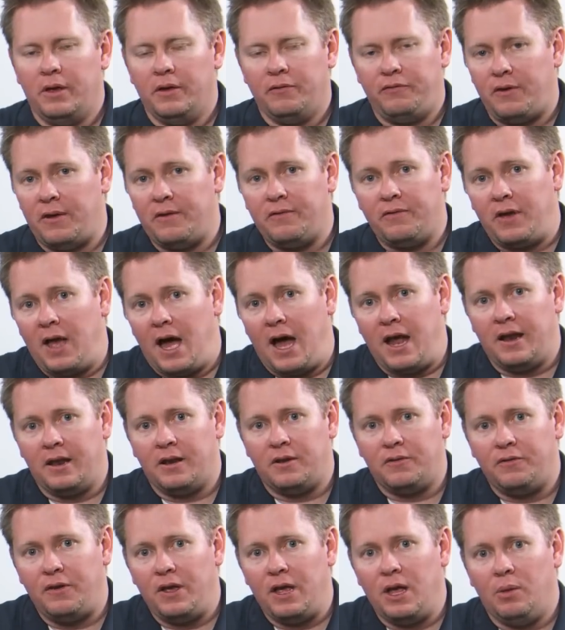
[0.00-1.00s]
if I've got
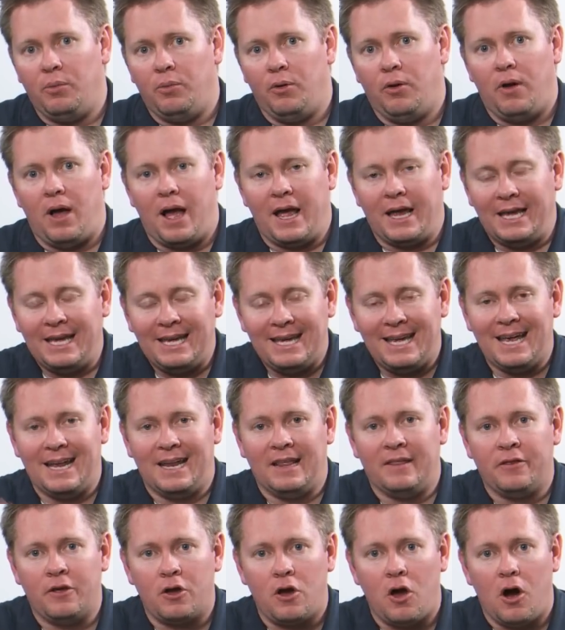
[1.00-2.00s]
it available, I can get
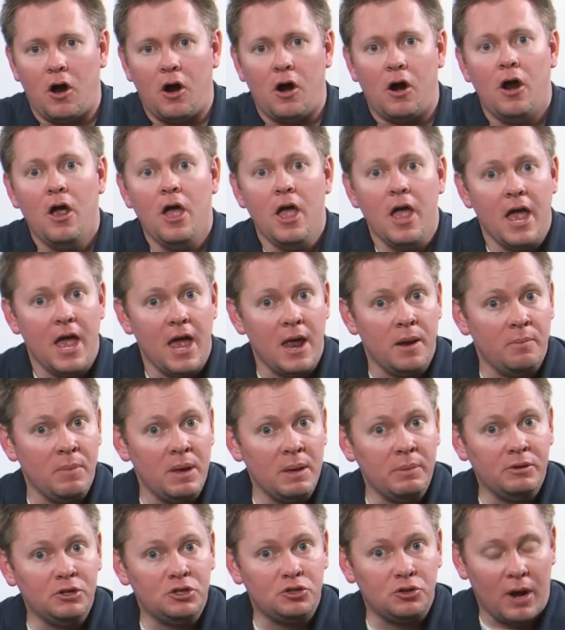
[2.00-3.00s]
in the car and
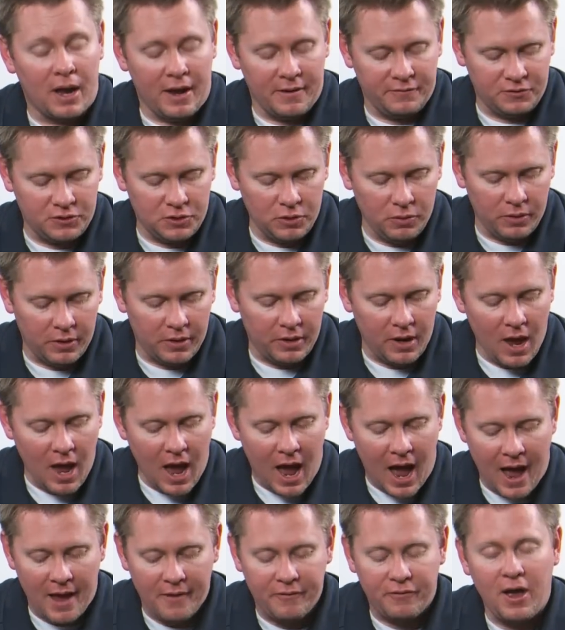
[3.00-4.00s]
maybe drive to it.
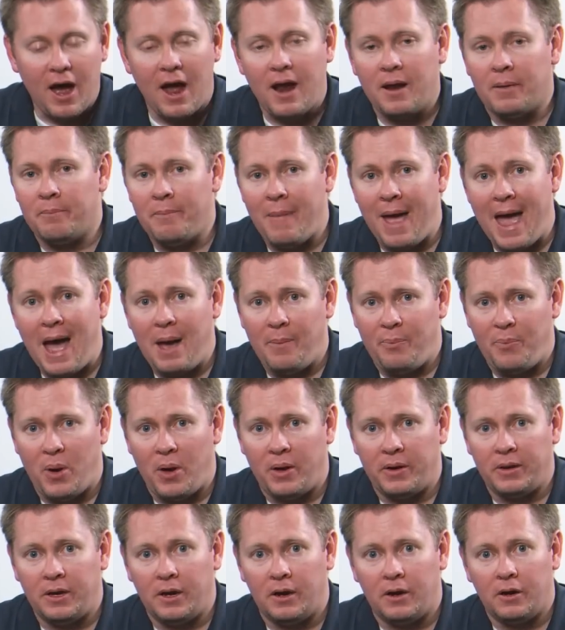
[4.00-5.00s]
I've got a map
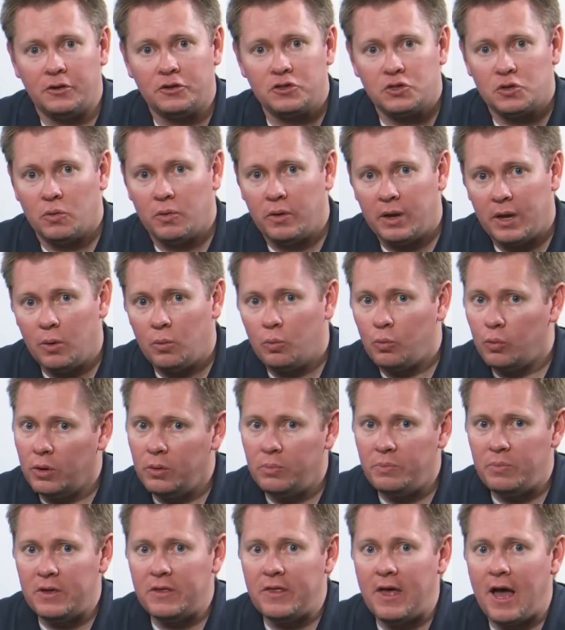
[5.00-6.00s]
on here, so it
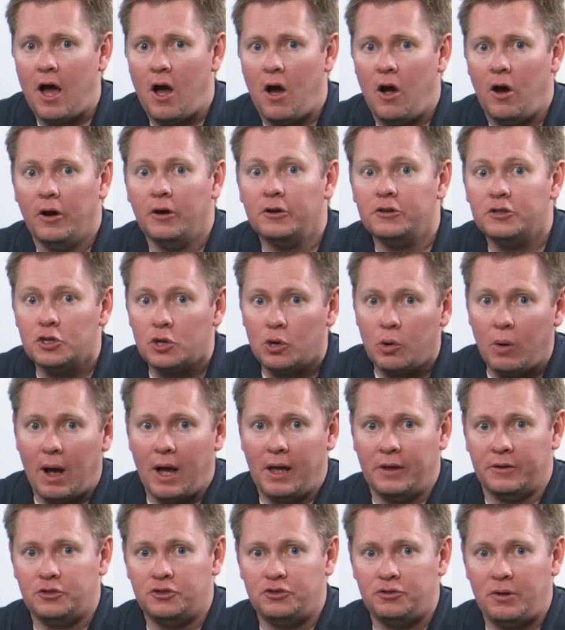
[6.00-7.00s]
wouldn't be that hard to go
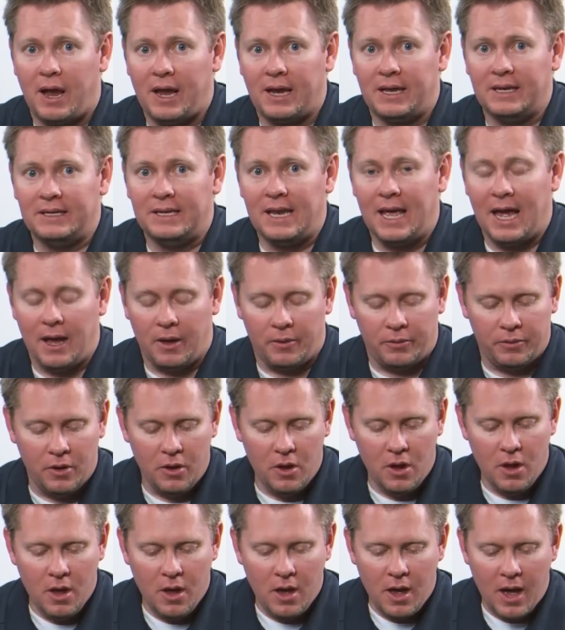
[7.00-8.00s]
out and track it down.
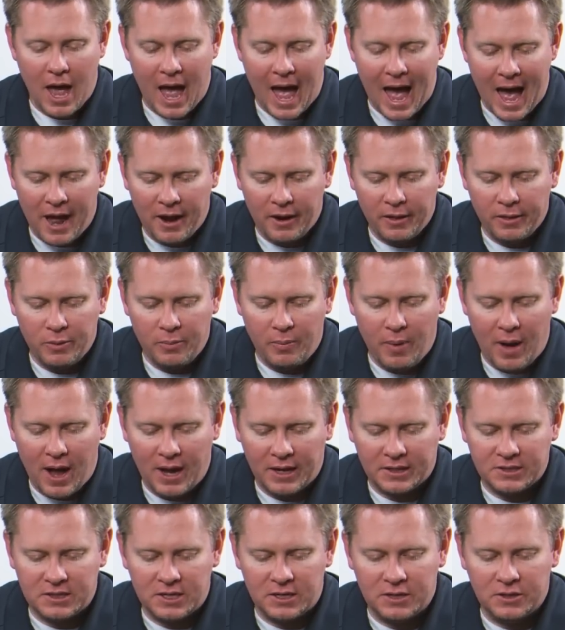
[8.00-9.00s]
Out of the
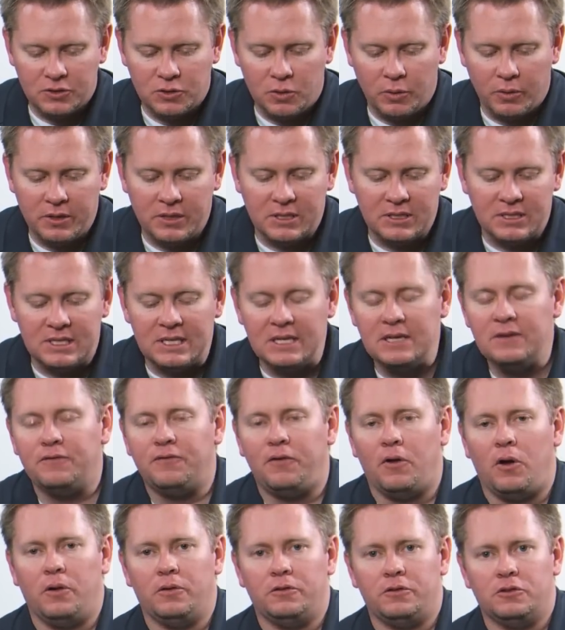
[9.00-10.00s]
box, it is going to
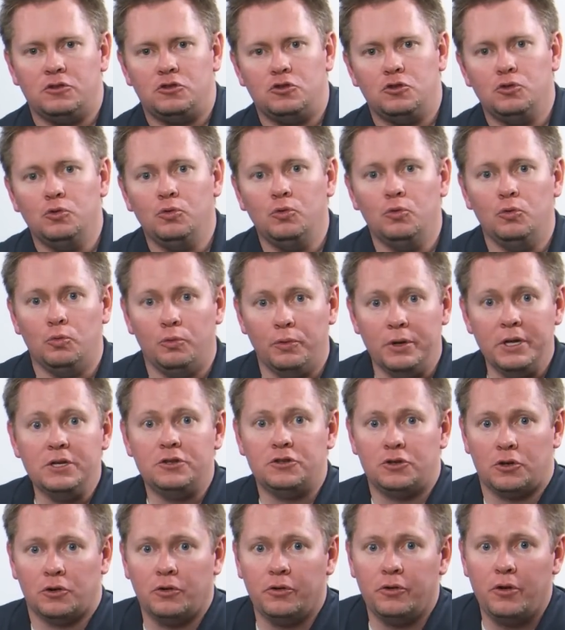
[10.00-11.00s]
default to
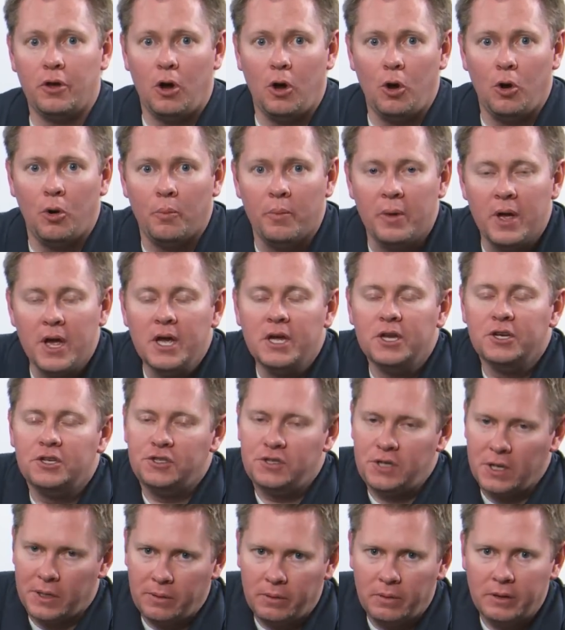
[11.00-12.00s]
return to home.
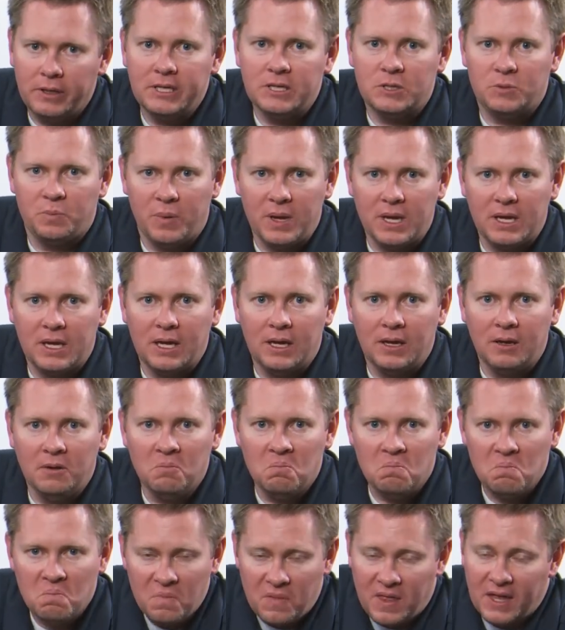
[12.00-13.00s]
Generally speaking,
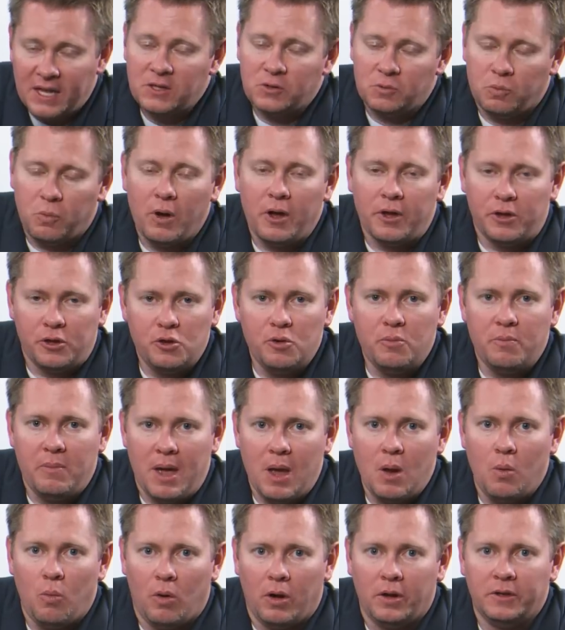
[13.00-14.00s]
that's what you
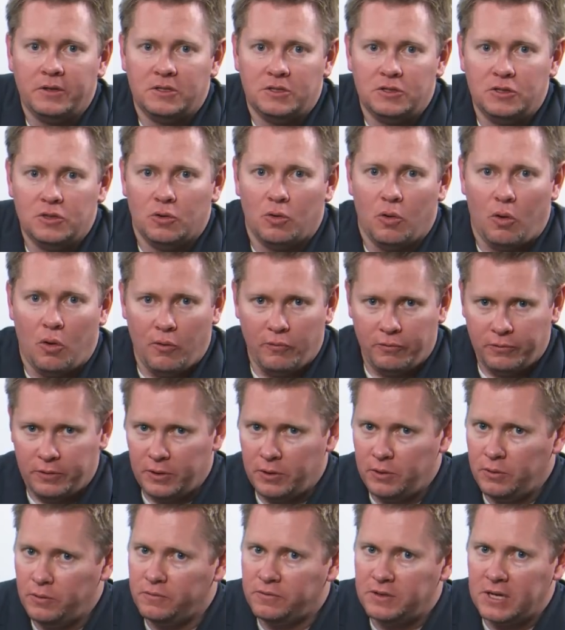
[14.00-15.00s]
may want to do.
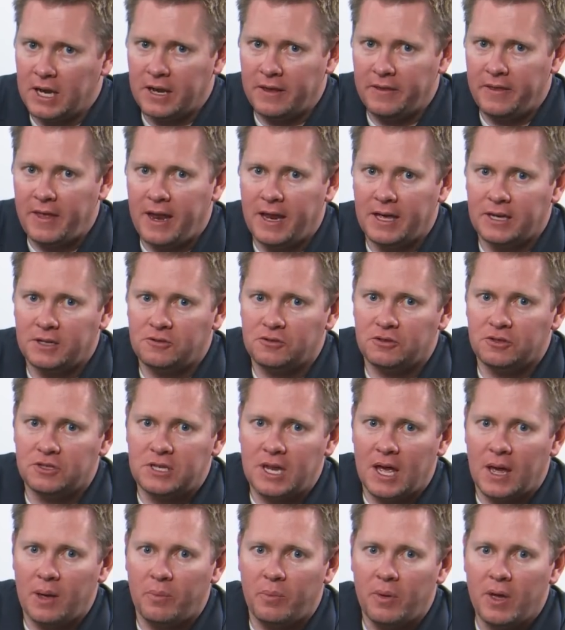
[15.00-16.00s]
Hopefully you've taken that extra
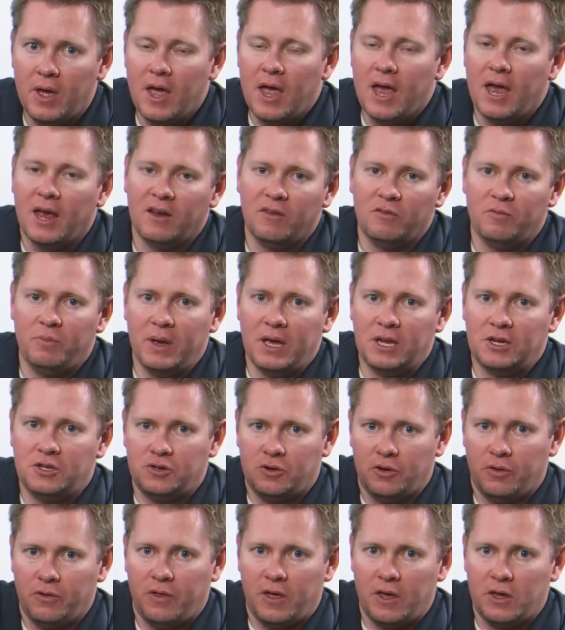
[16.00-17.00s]
step and have made
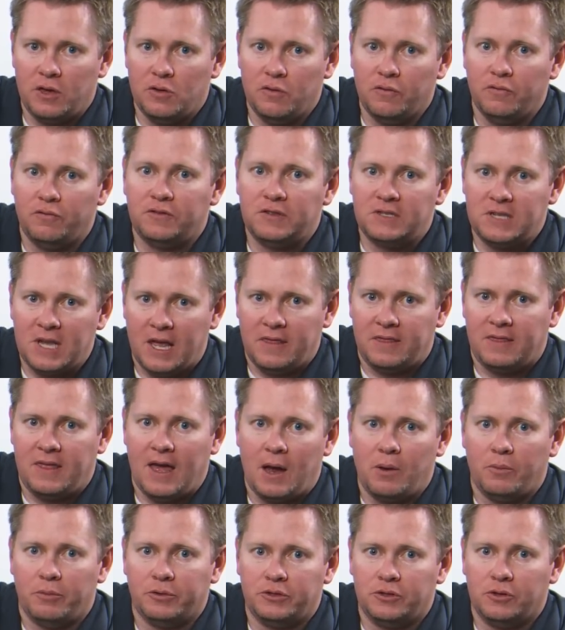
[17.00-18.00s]
sure that you've set
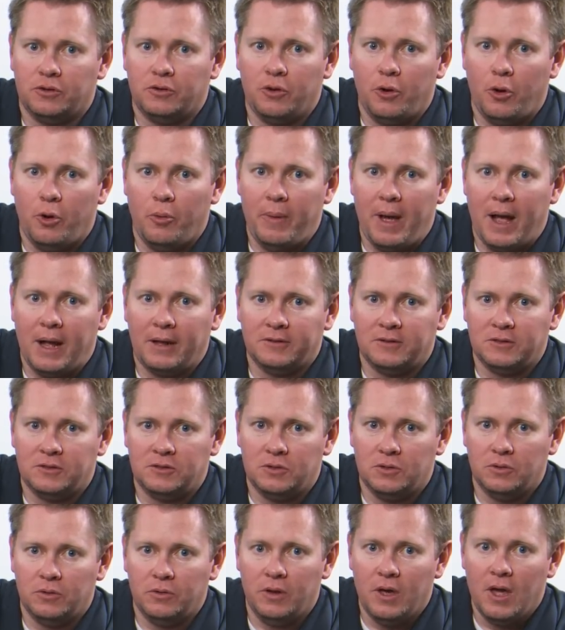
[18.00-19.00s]
that return to home
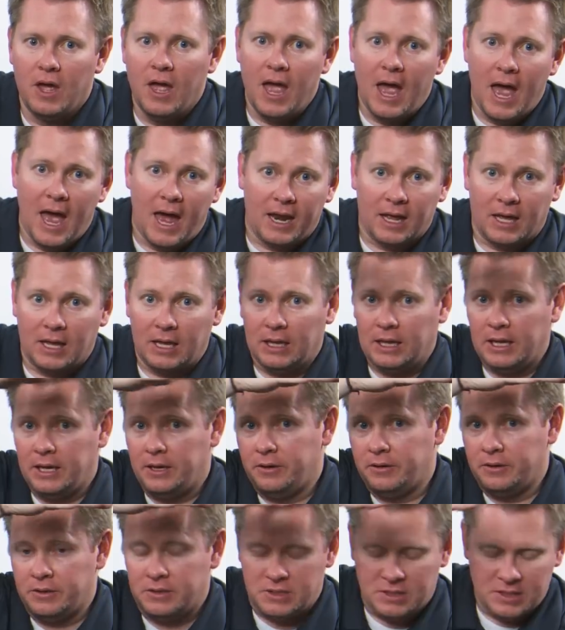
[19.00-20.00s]
altitude at a
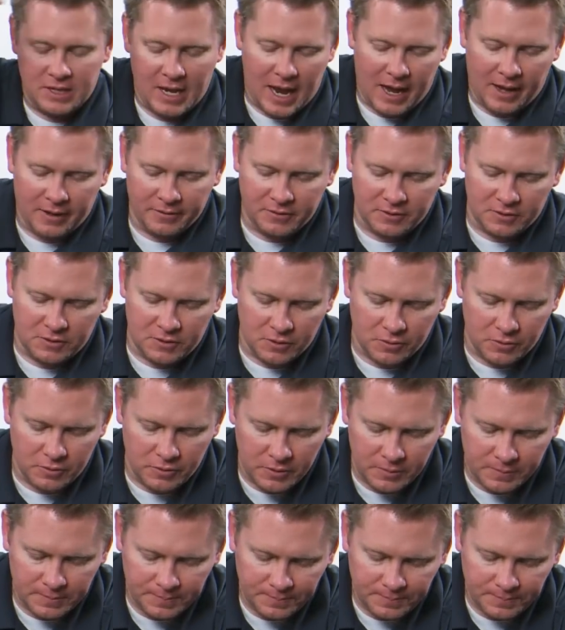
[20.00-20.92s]
clearance altitude.